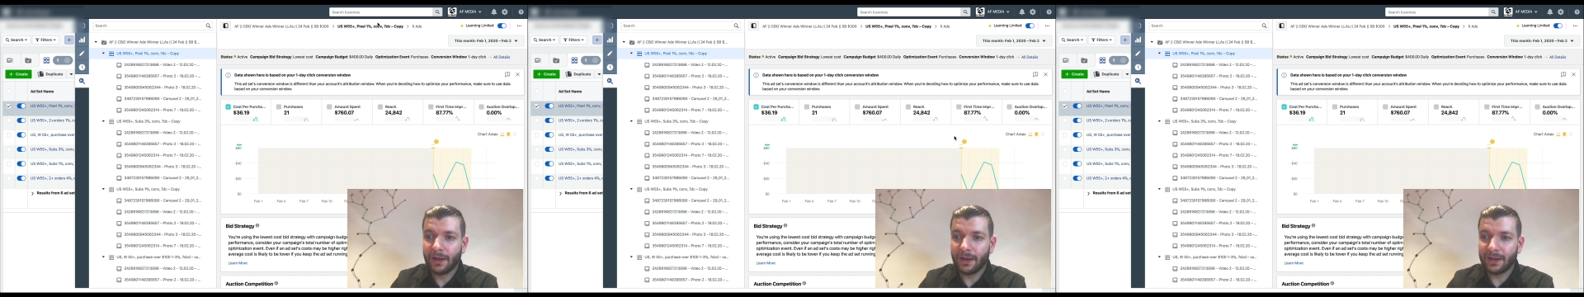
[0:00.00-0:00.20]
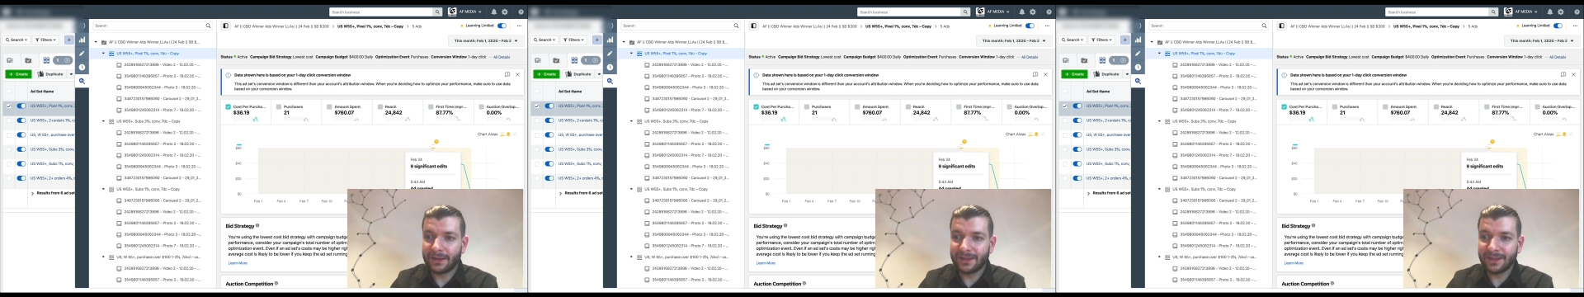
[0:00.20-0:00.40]

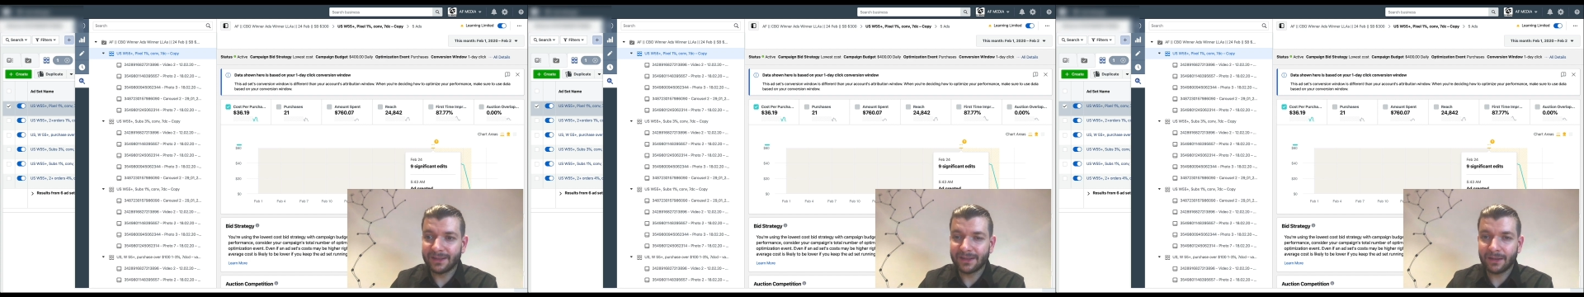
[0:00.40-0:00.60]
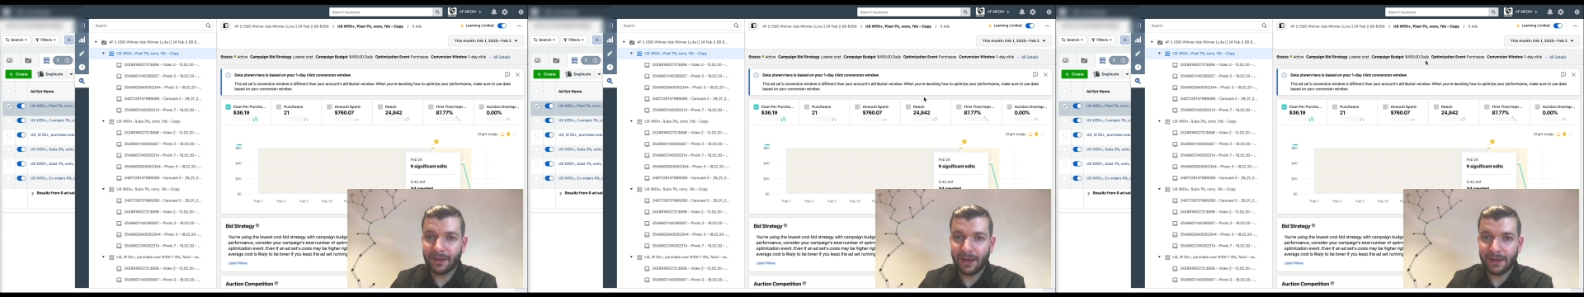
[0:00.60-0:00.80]
uh, since
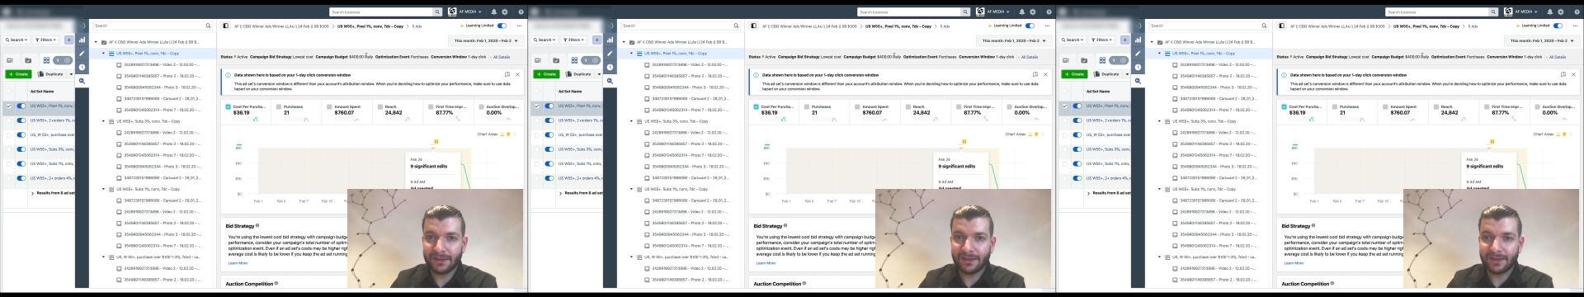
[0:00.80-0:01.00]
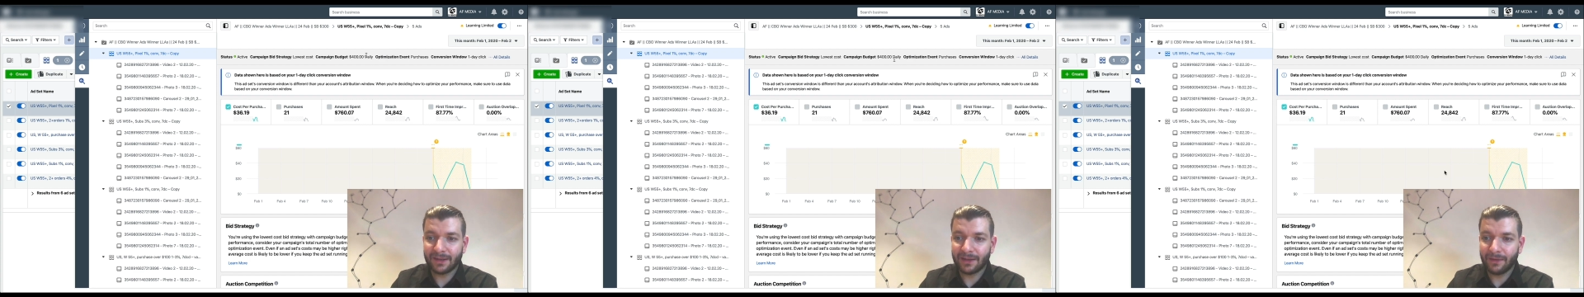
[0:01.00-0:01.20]
the
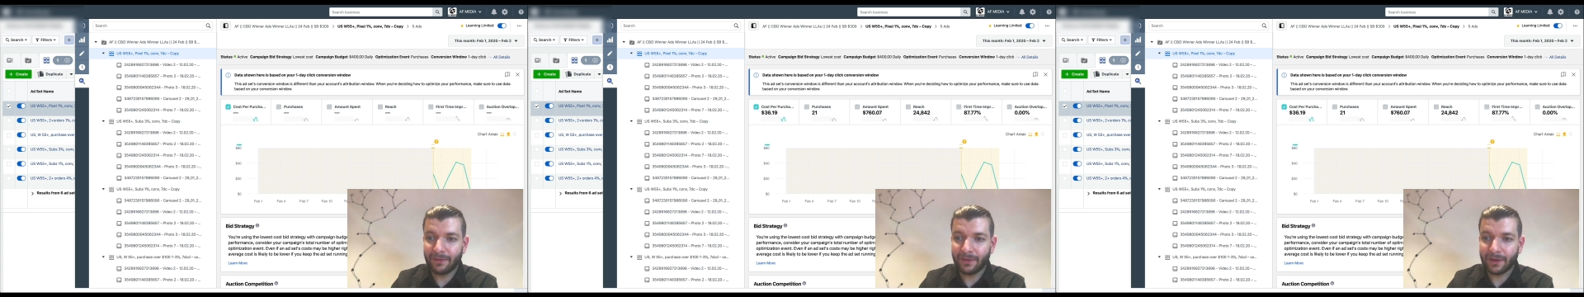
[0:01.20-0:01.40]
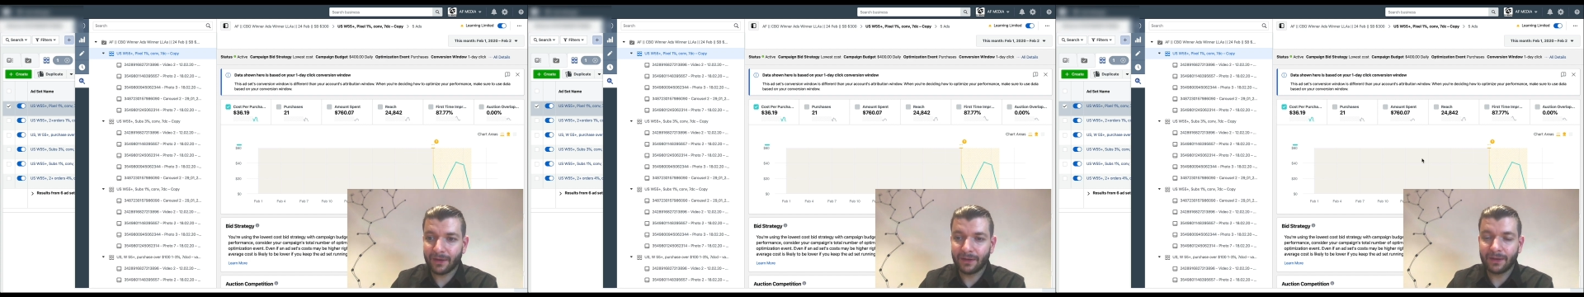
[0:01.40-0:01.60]
last
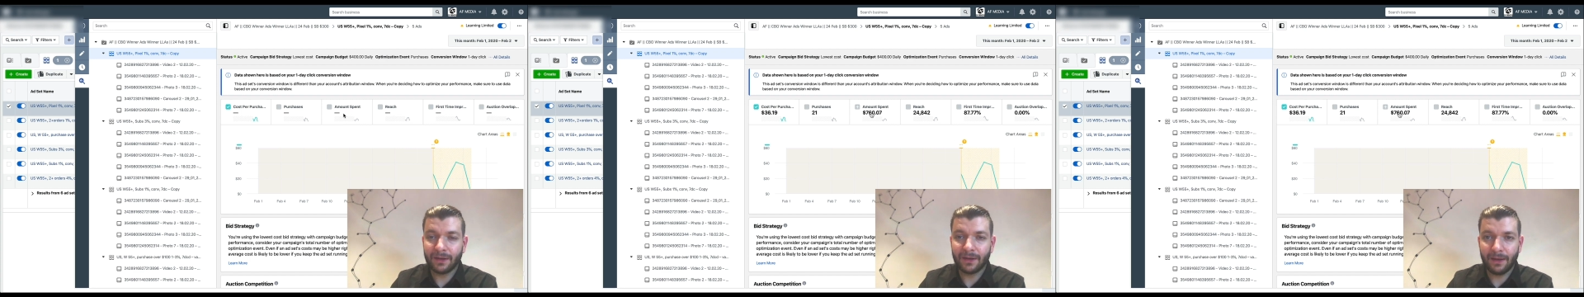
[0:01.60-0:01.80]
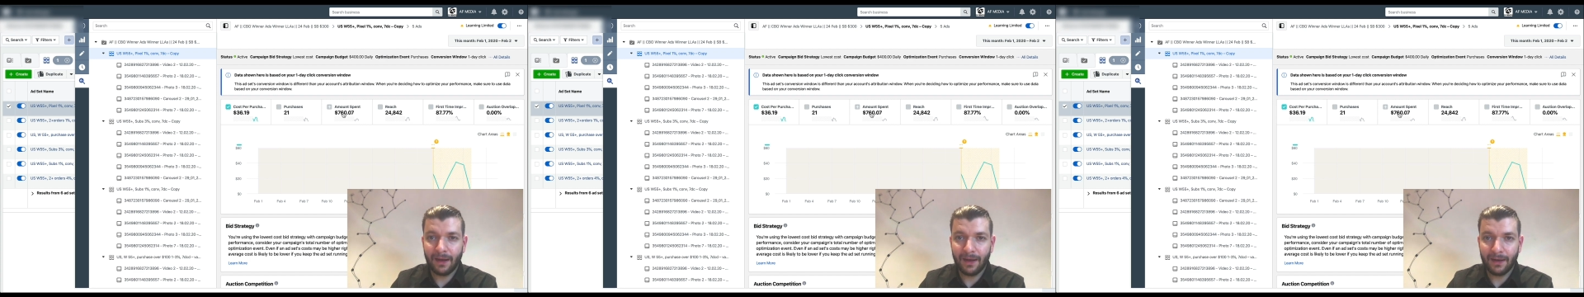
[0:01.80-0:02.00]
significant
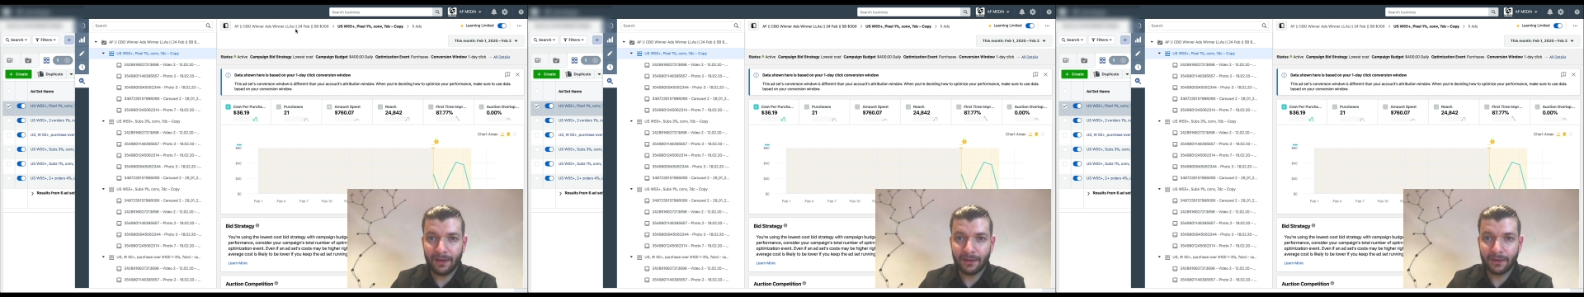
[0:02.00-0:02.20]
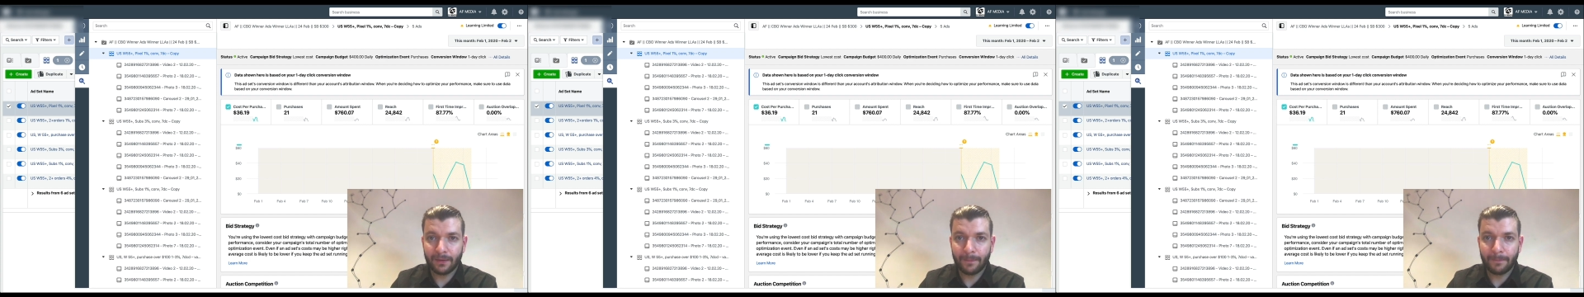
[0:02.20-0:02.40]
edit.